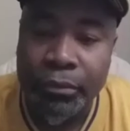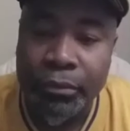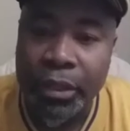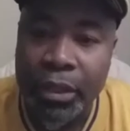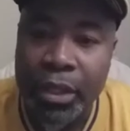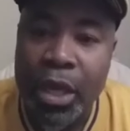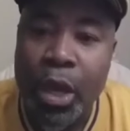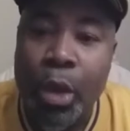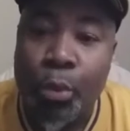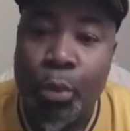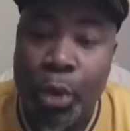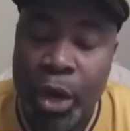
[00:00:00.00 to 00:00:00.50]

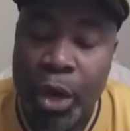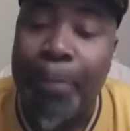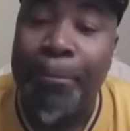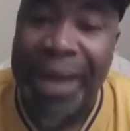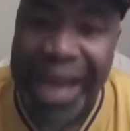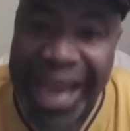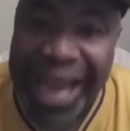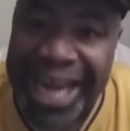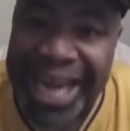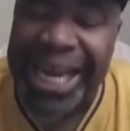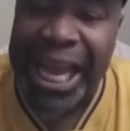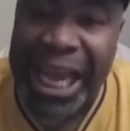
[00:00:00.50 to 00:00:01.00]
With a
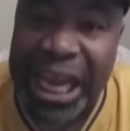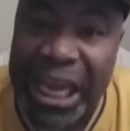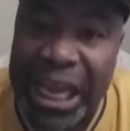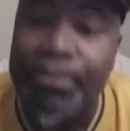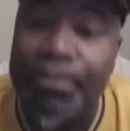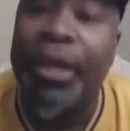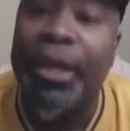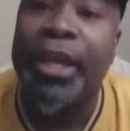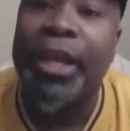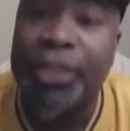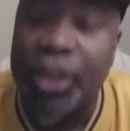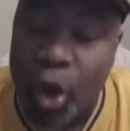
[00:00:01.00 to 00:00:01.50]
bad name,
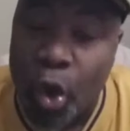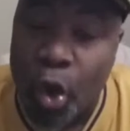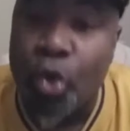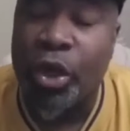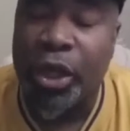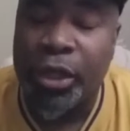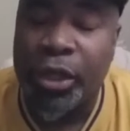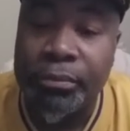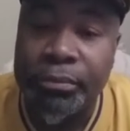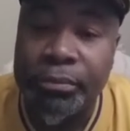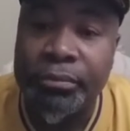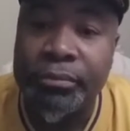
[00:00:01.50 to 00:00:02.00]
there's an odor.
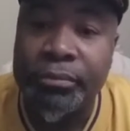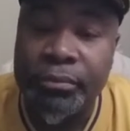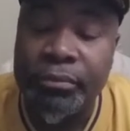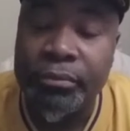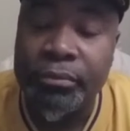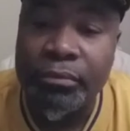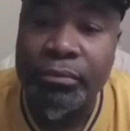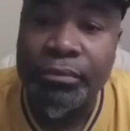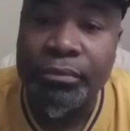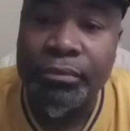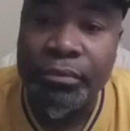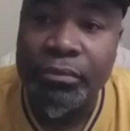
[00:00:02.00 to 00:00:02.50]

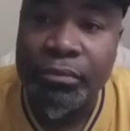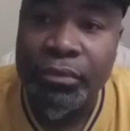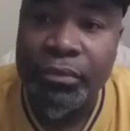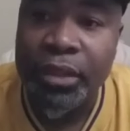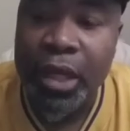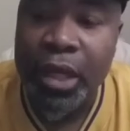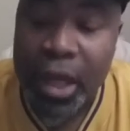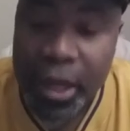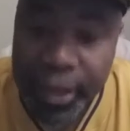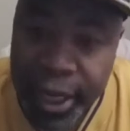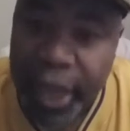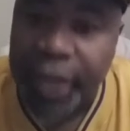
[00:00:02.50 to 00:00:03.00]

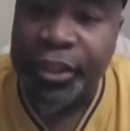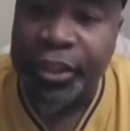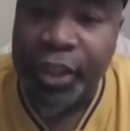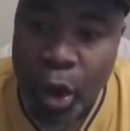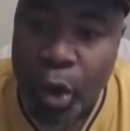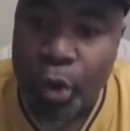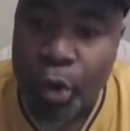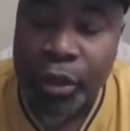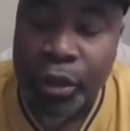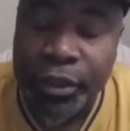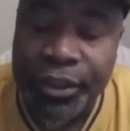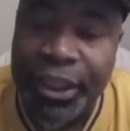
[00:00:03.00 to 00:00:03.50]
There's an
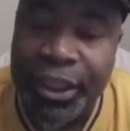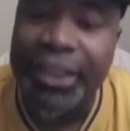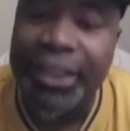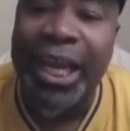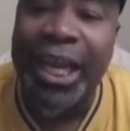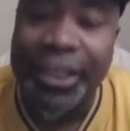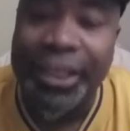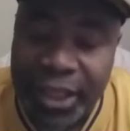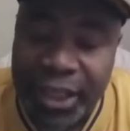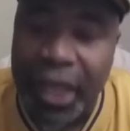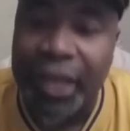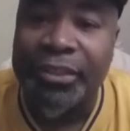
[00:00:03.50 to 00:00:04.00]
odor, just like
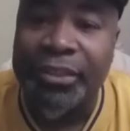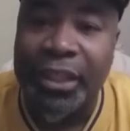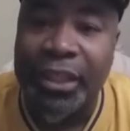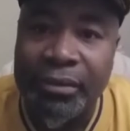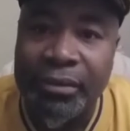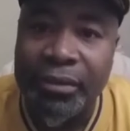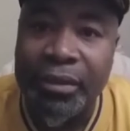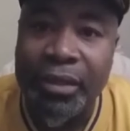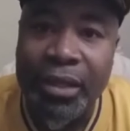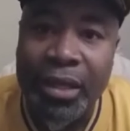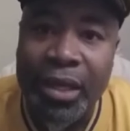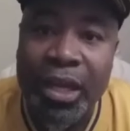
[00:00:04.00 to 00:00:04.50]
jealousy.
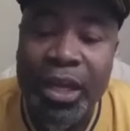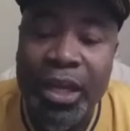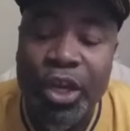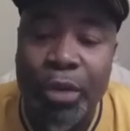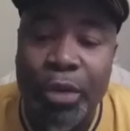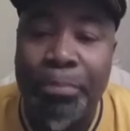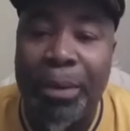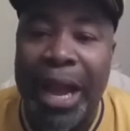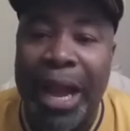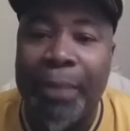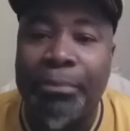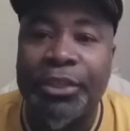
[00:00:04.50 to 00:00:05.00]
The
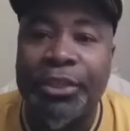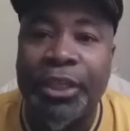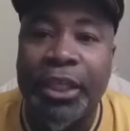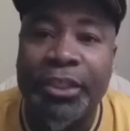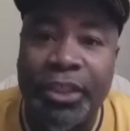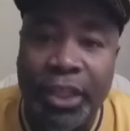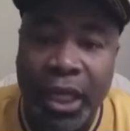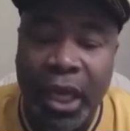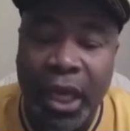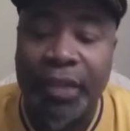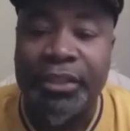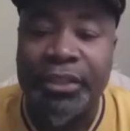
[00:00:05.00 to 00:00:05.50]
Bible says
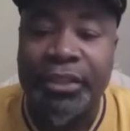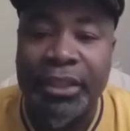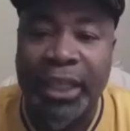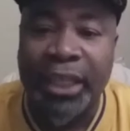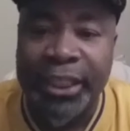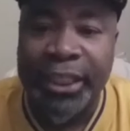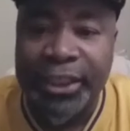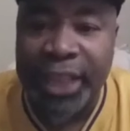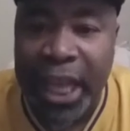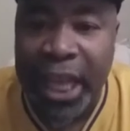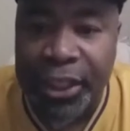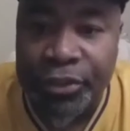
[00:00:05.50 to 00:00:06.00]
jealousy is
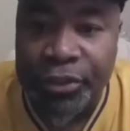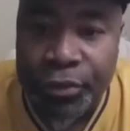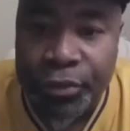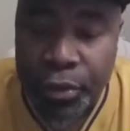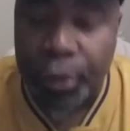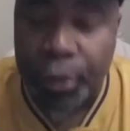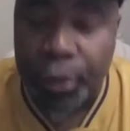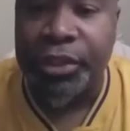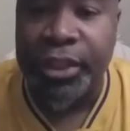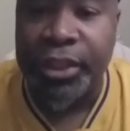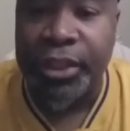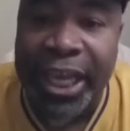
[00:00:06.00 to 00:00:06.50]
as
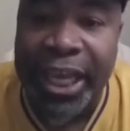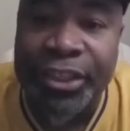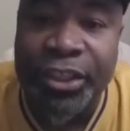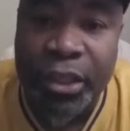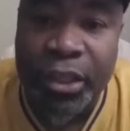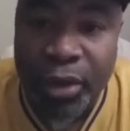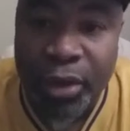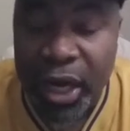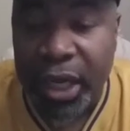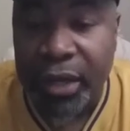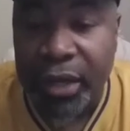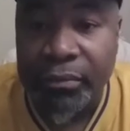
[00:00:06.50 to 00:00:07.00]
cruelty as the
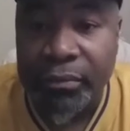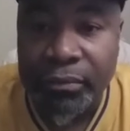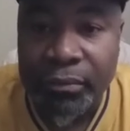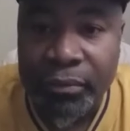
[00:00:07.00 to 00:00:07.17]
grave.